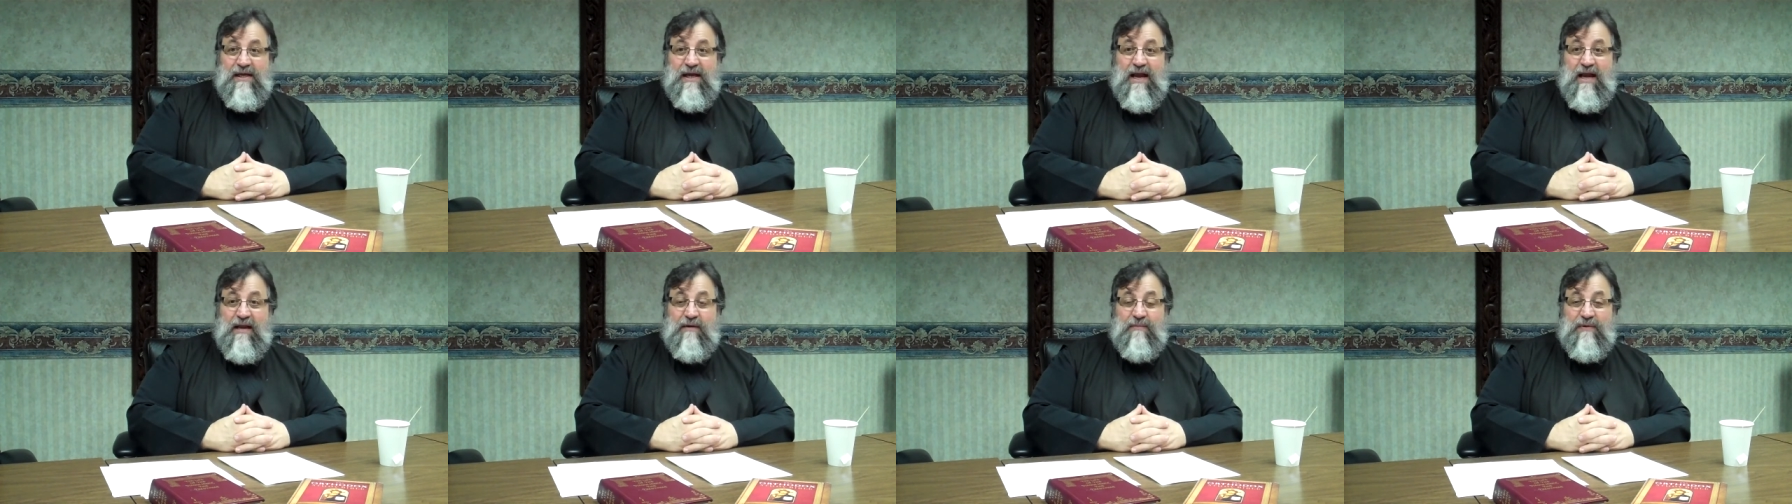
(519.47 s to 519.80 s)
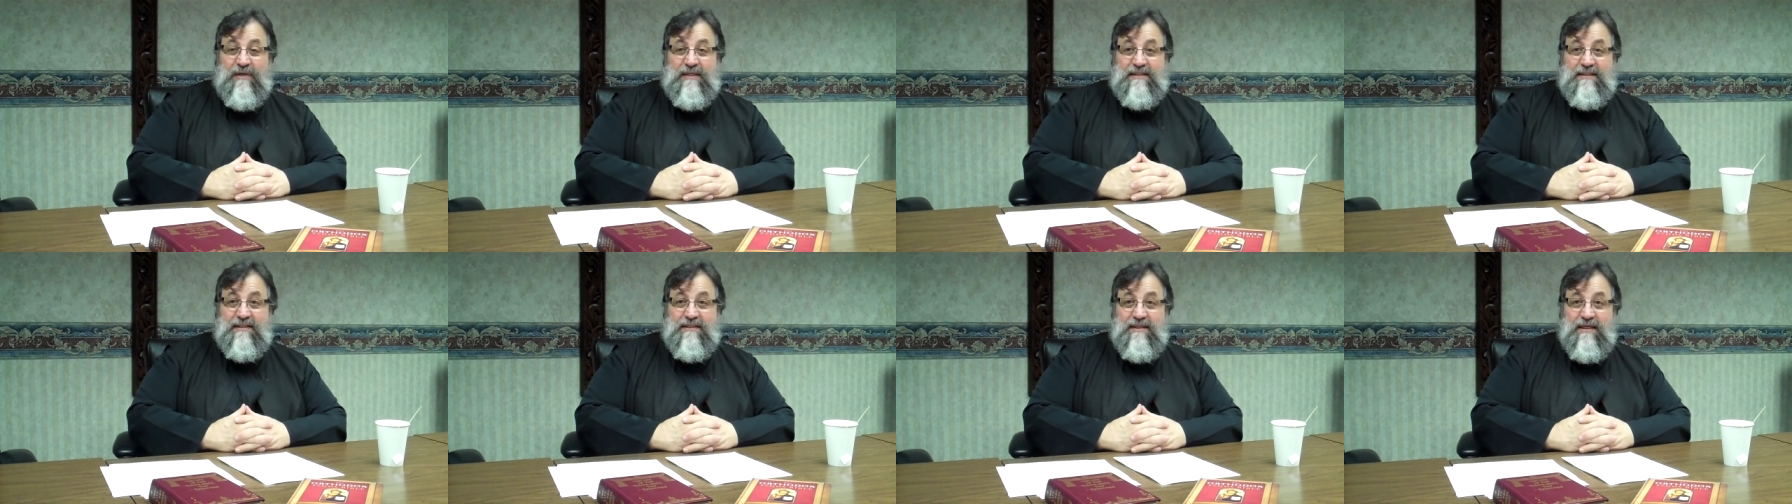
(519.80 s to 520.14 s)
and
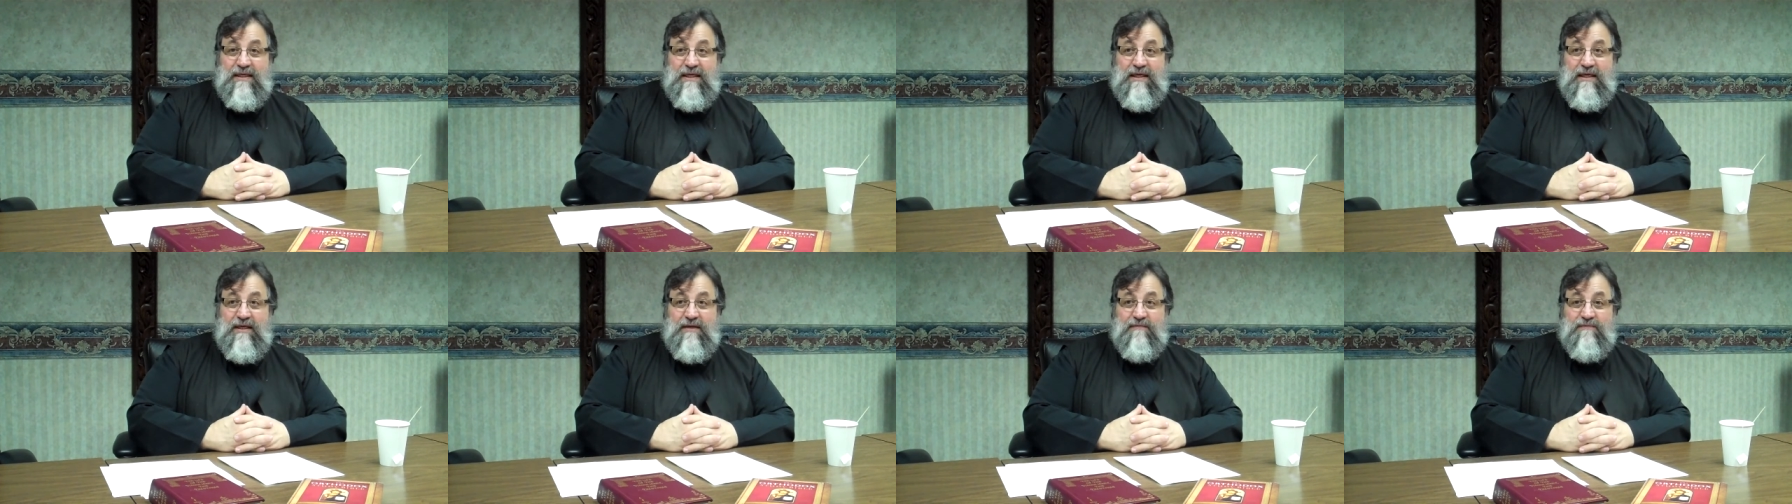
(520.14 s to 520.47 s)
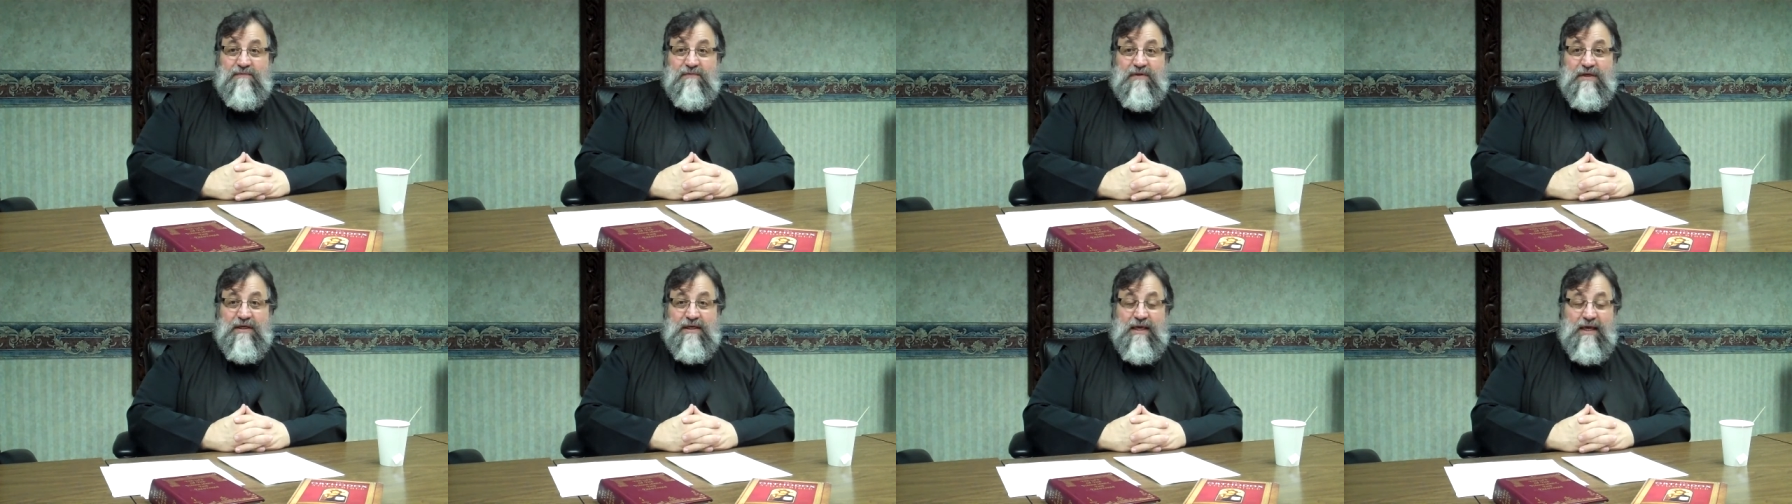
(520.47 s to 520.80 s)

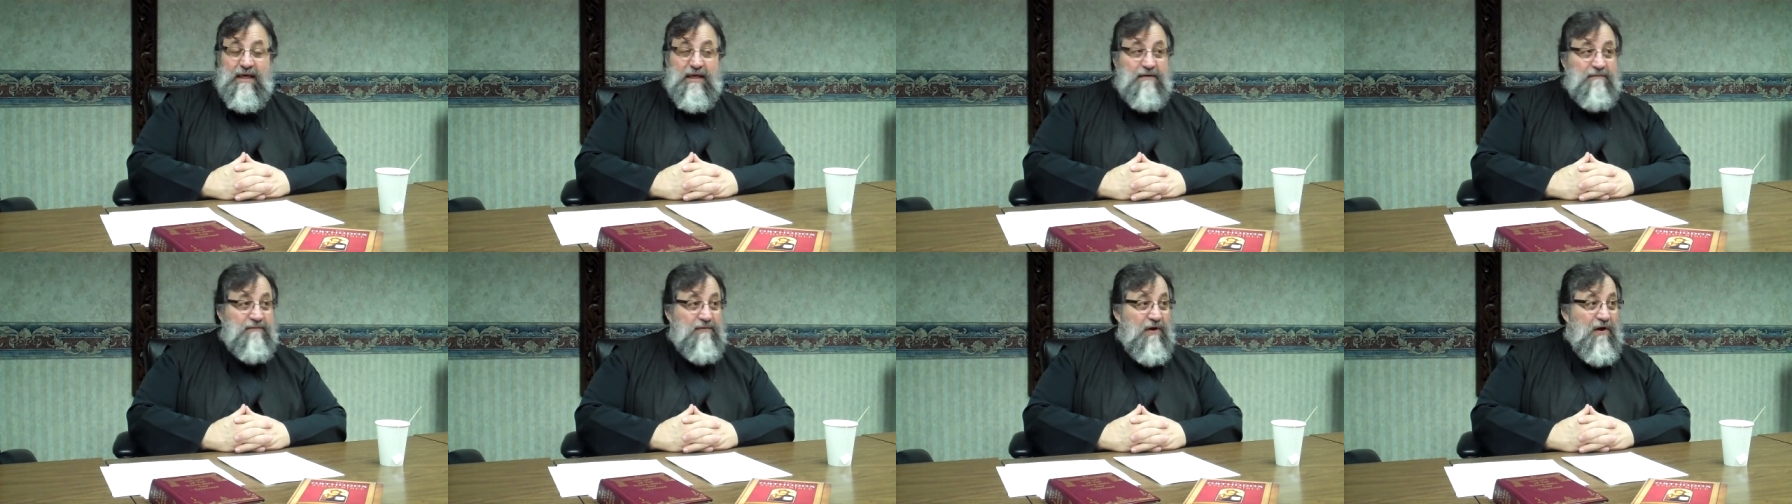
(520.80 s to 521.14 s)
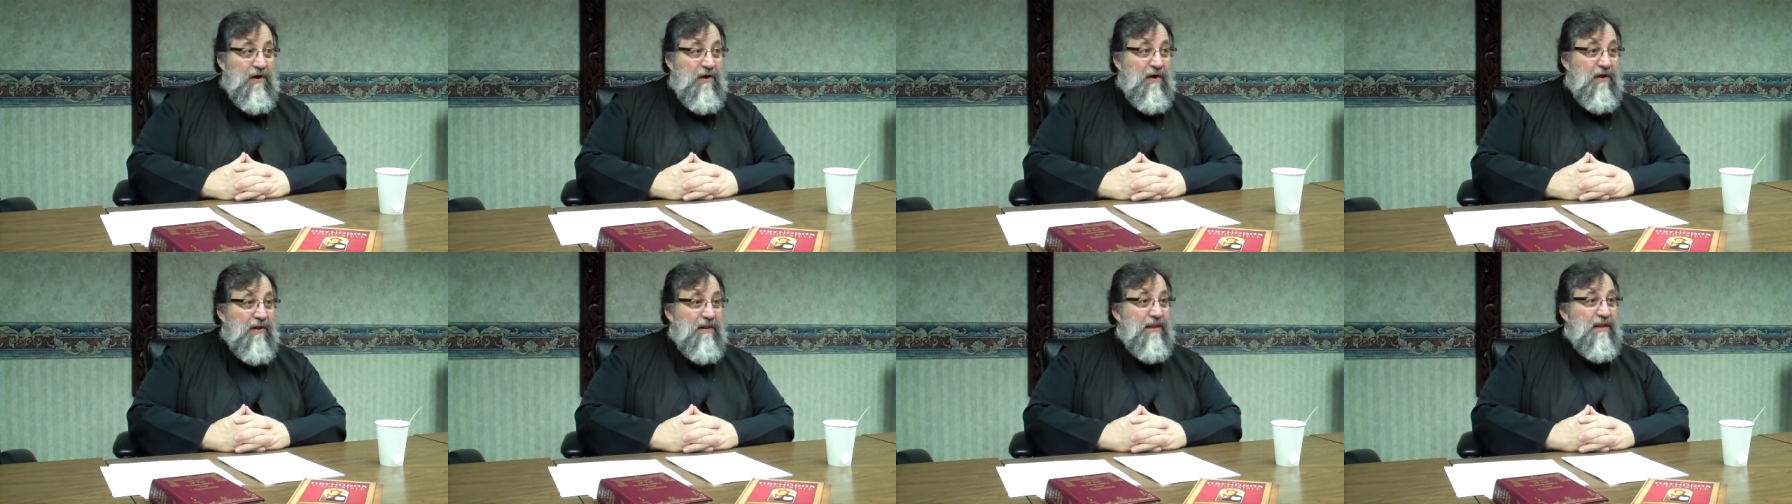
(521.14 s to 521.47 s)
receive the King of
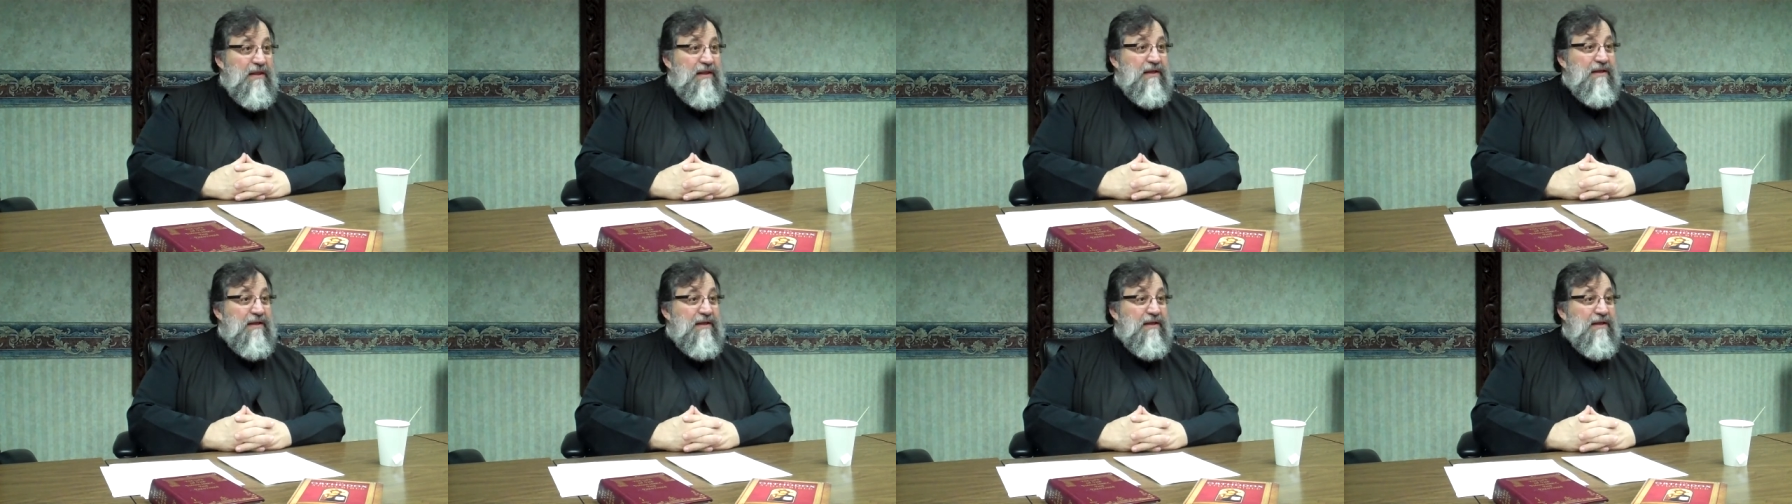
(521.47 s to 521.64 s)
all.